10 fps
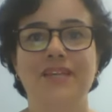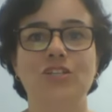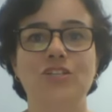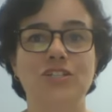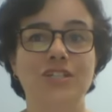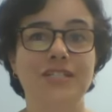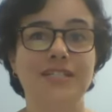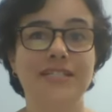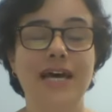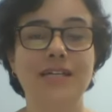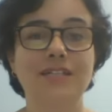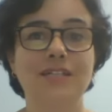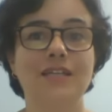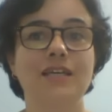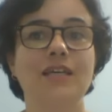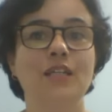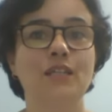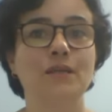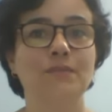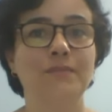She sat
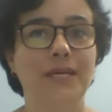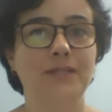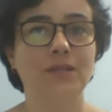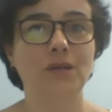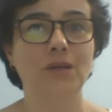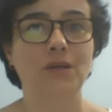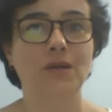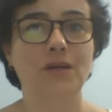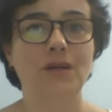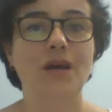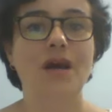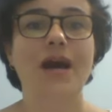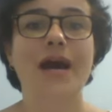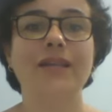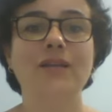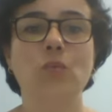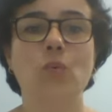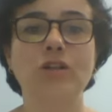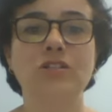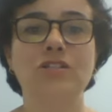in the meadow and
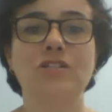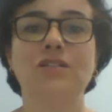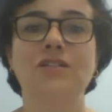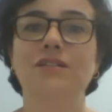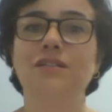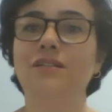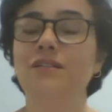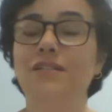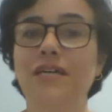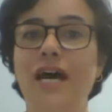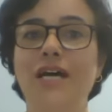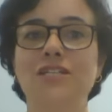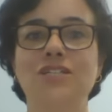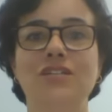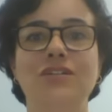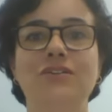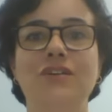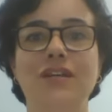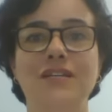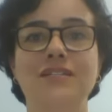watched The dash
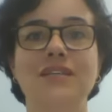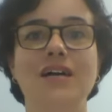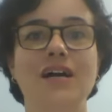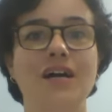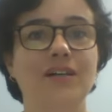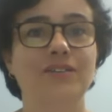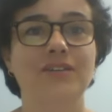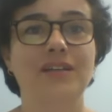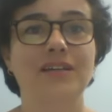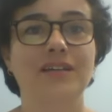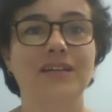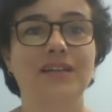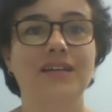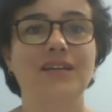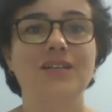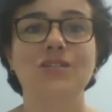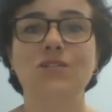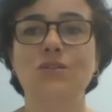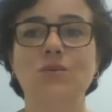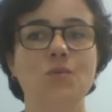graze hungrily.
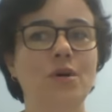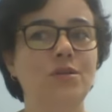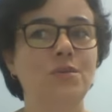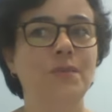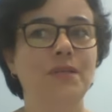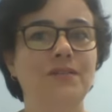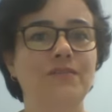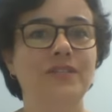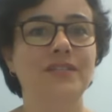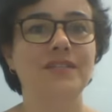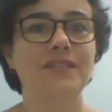So, what word fits